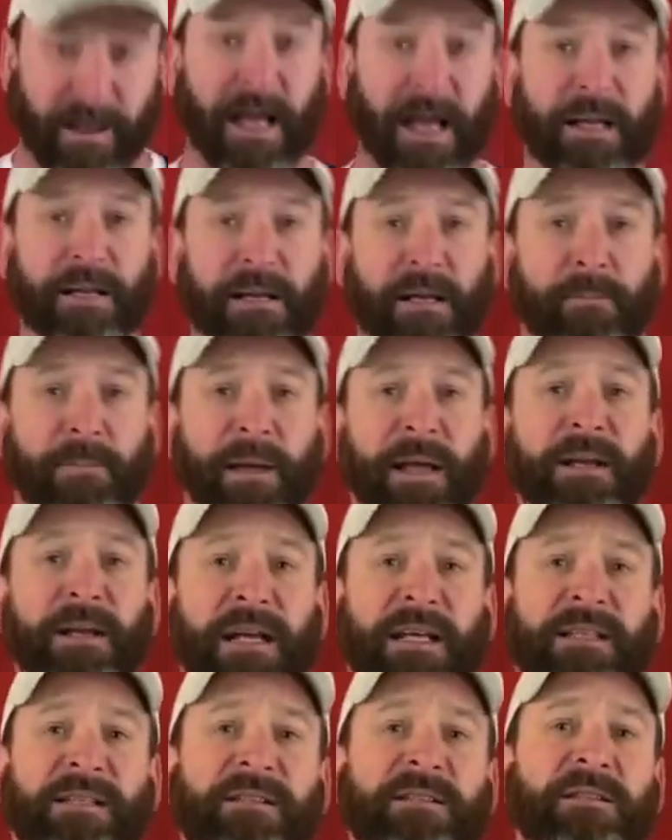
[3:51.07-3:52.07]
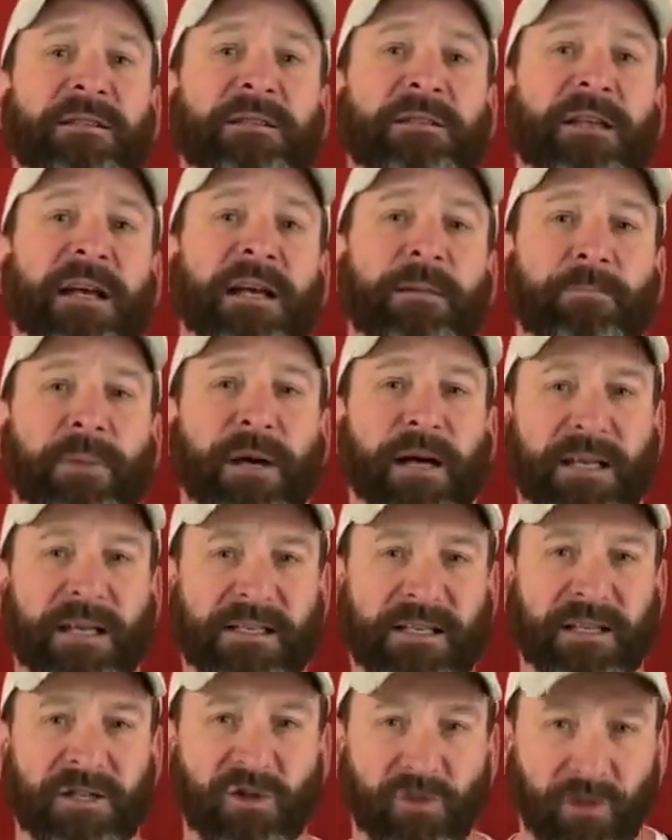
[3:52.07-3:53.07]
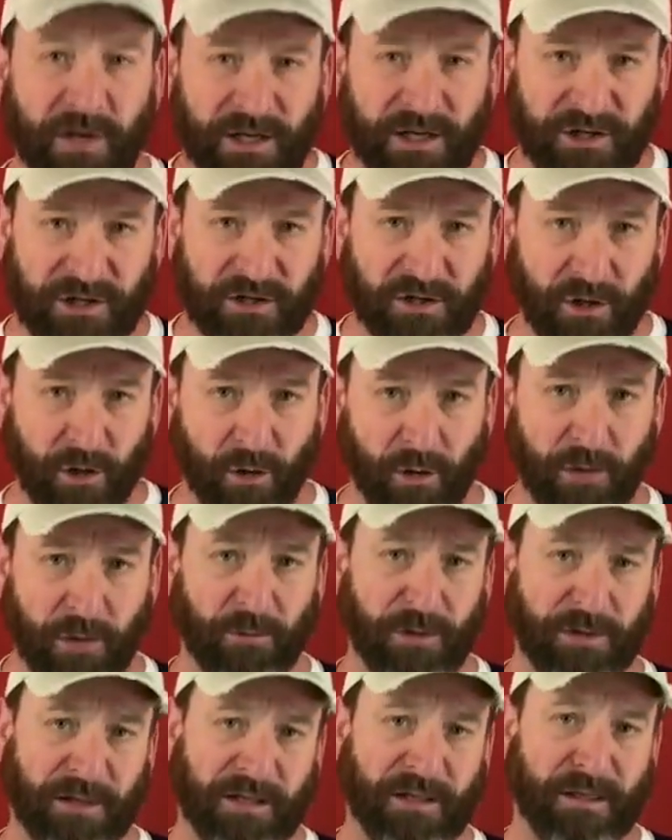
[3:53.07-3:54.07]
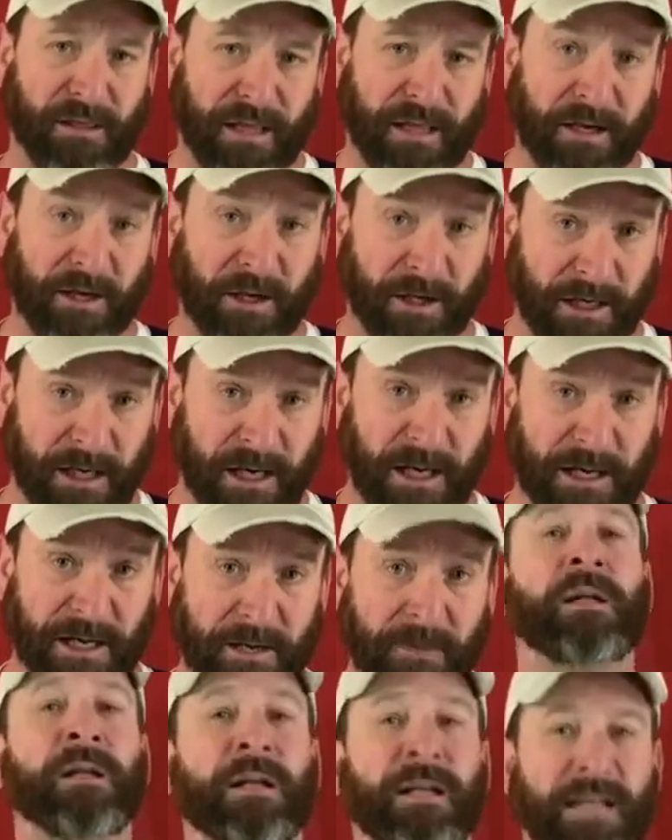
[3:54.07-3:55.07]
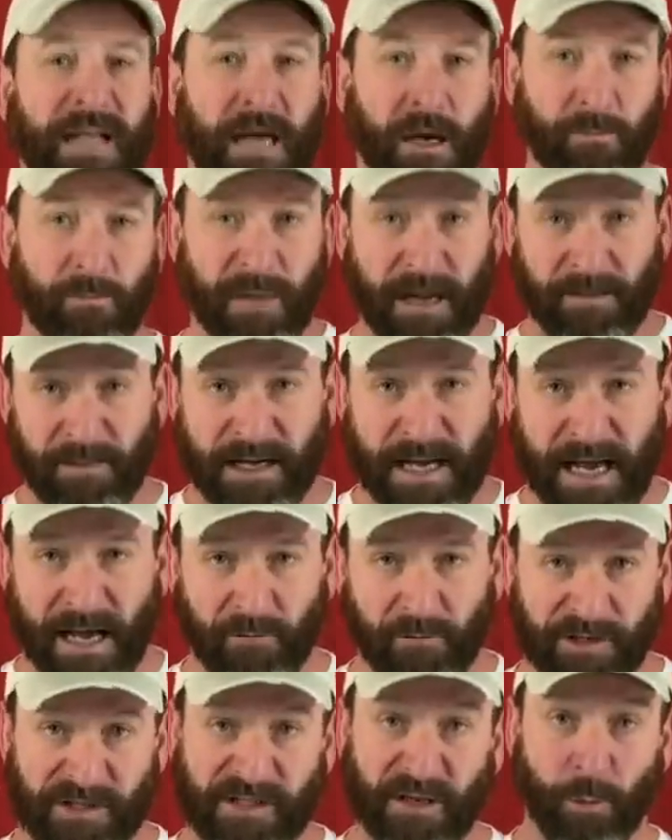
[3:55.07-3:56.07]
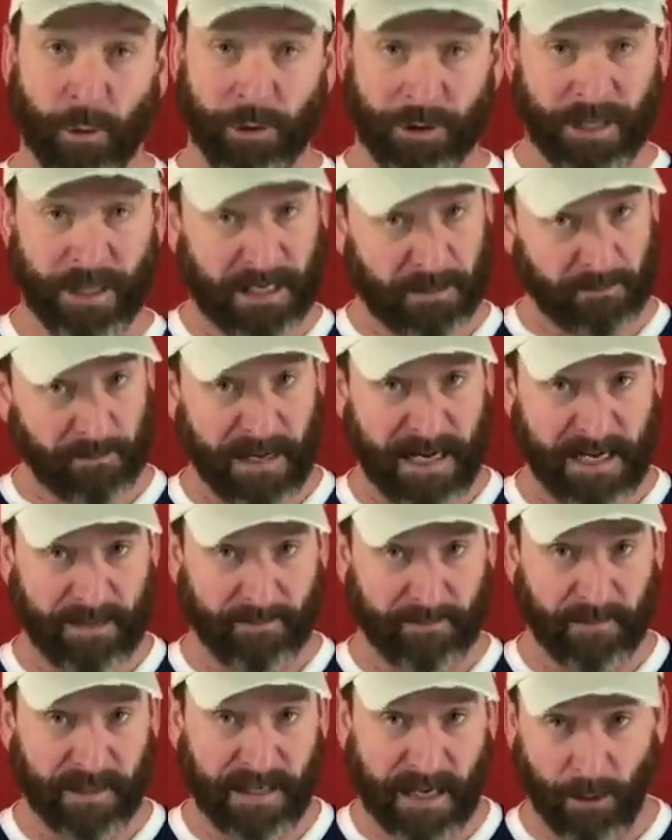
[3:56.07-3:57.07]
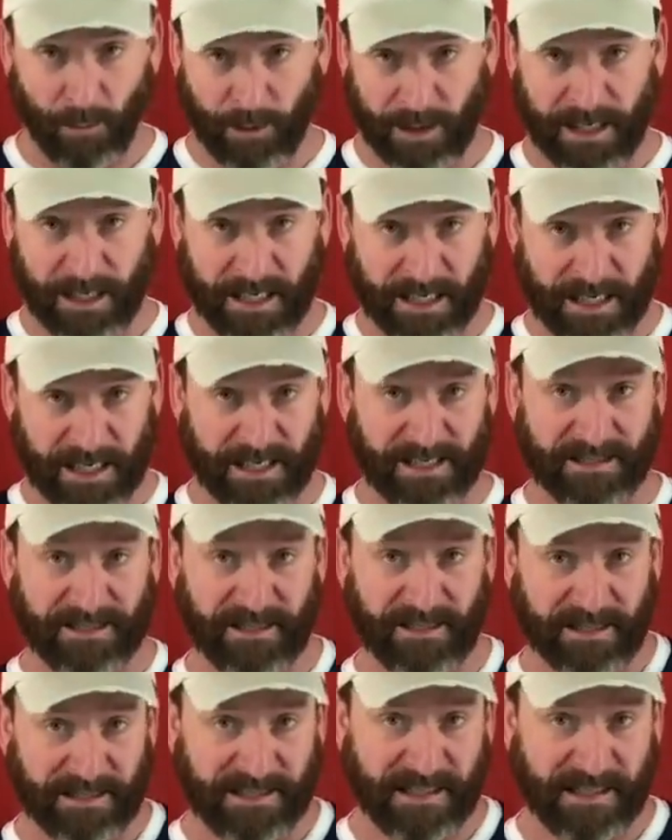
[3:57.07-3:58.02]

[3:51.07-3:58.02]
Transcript: got an appendix type situation going with a thinner gun. Now, maybe not with someone like me. Now we're going to get into the